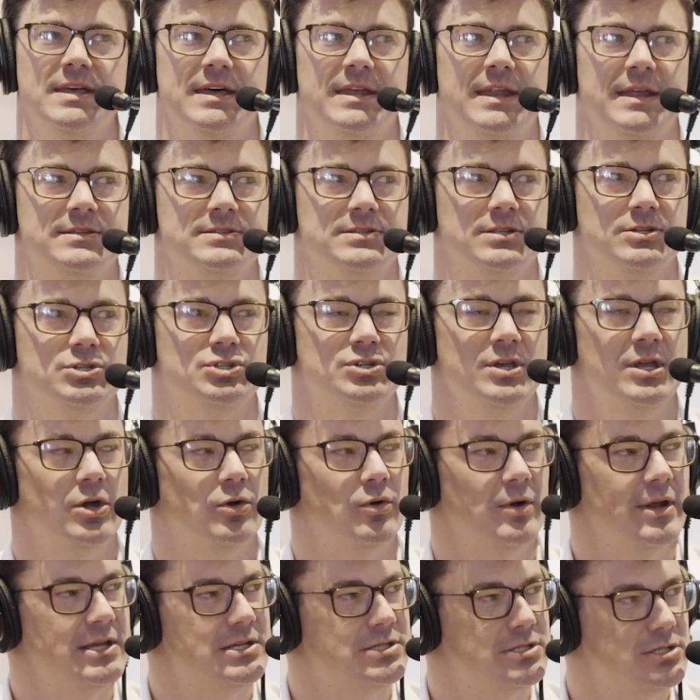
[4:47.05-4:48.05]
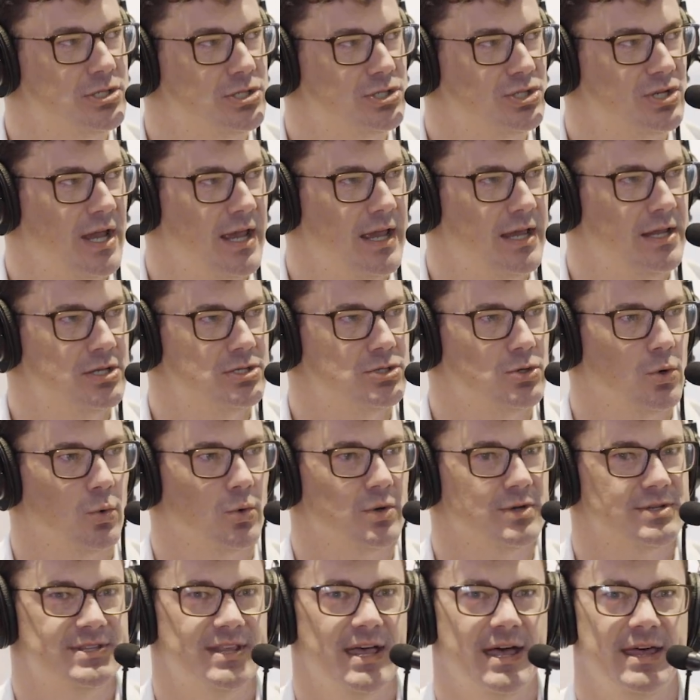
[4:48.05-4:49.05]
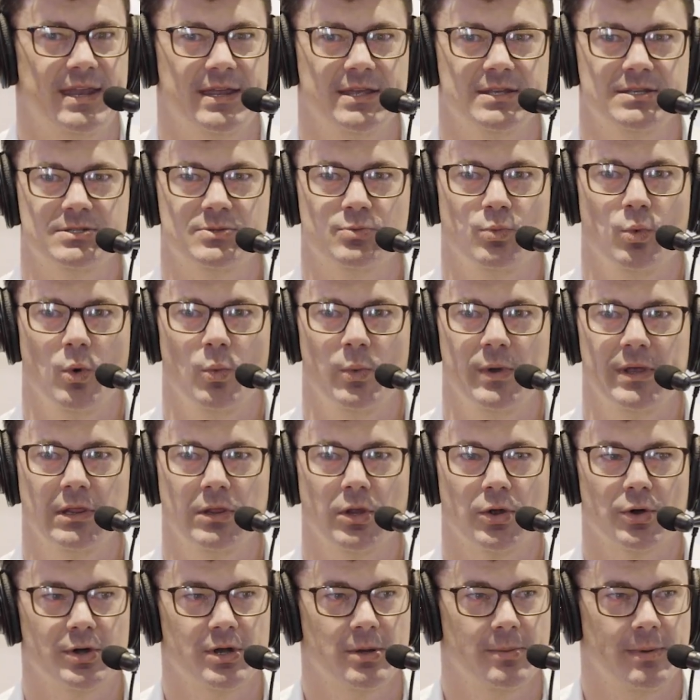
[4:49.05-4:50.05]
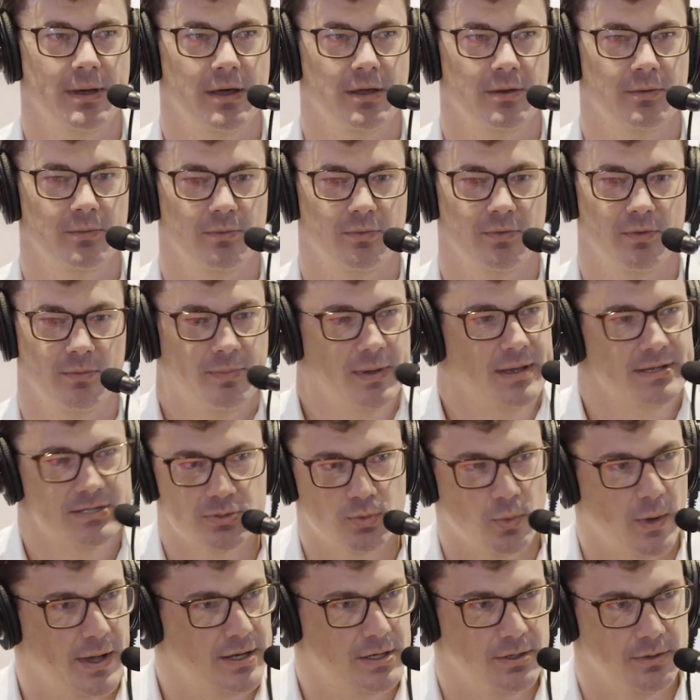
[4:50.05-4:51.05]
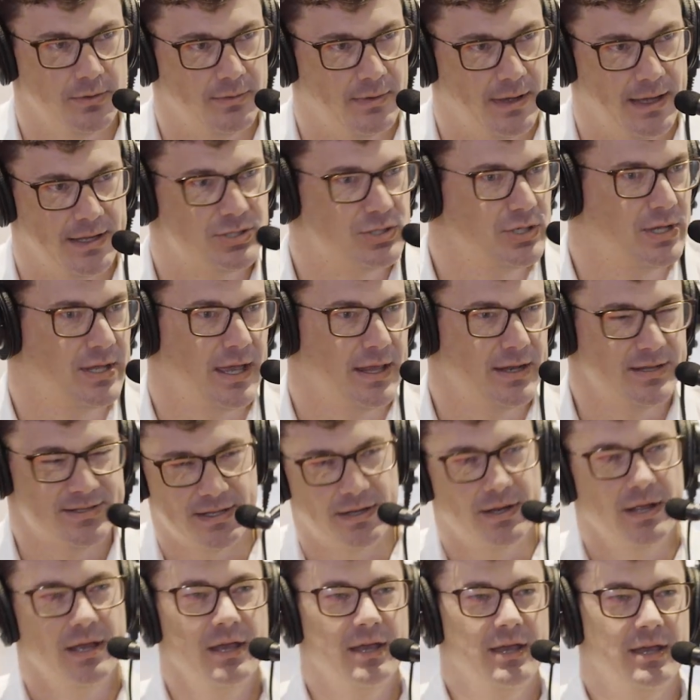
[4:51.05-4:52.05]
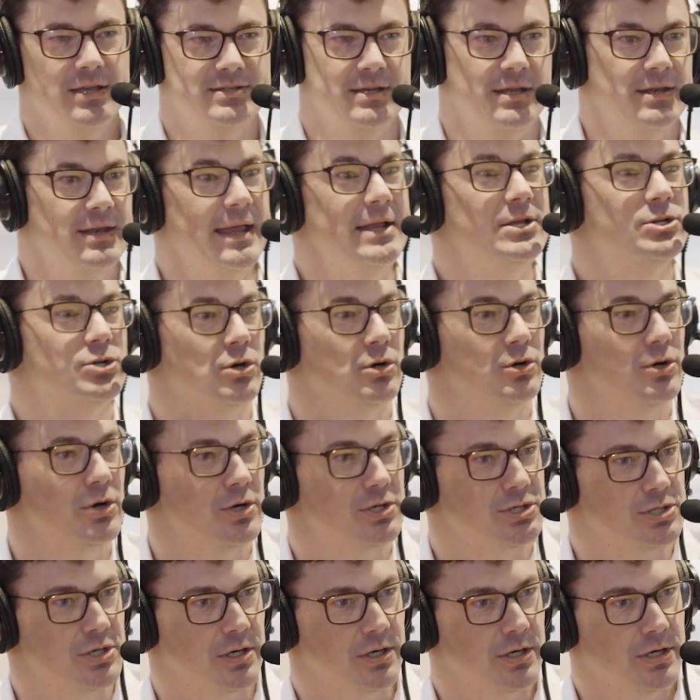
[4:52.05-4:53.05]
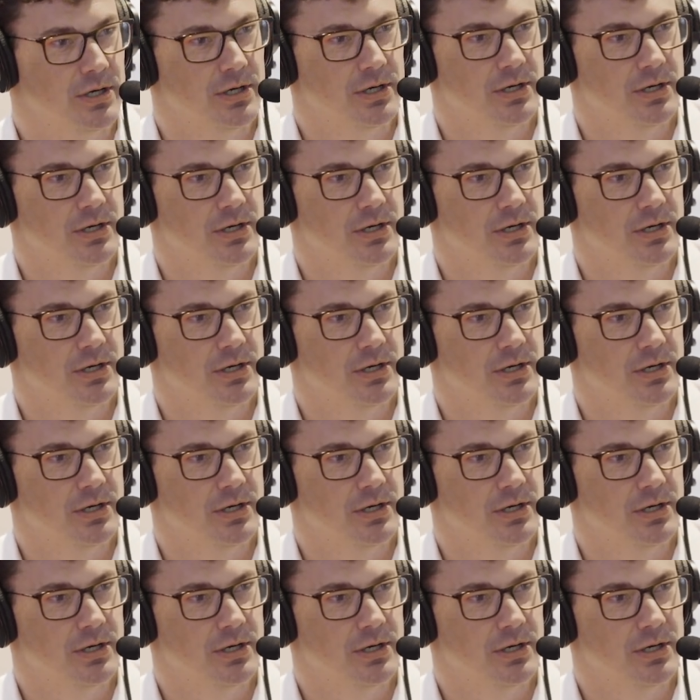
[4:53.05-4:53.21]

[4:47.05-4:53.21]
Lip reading: as the generations change, or is that as what we learn about the best way to educate? Is that nature or nurture?